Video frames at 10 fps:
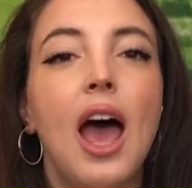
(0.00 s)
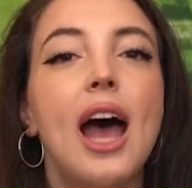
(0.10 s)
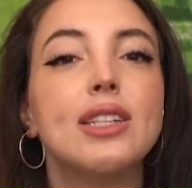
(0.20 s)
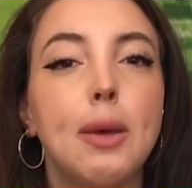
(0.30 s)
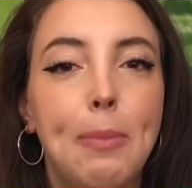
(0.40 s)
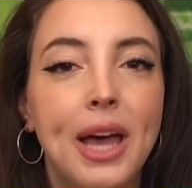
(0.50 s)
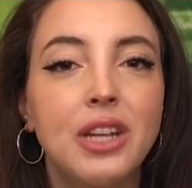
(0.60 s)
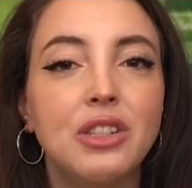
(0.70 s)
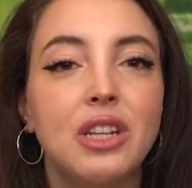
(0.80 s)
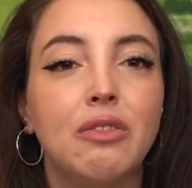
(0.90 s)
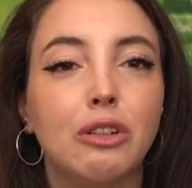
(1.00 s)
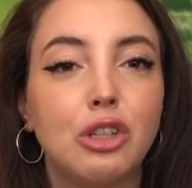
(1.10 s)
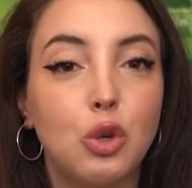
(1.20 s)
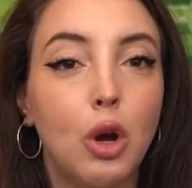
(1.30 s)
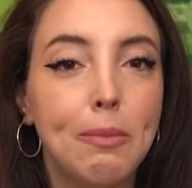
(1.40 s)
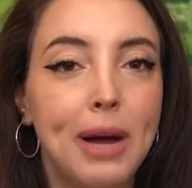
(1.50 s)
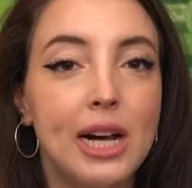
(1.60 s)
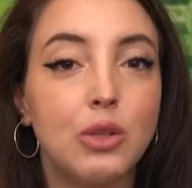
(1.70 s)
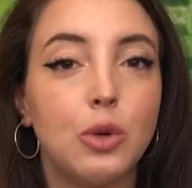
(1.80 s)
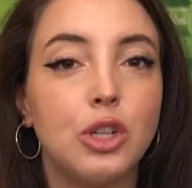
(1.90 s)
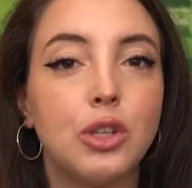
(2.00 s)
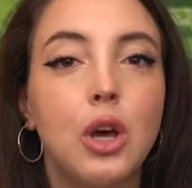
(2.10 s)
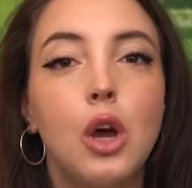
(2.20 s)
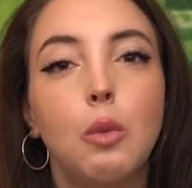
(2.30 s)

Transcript: as a penalty for storing passwords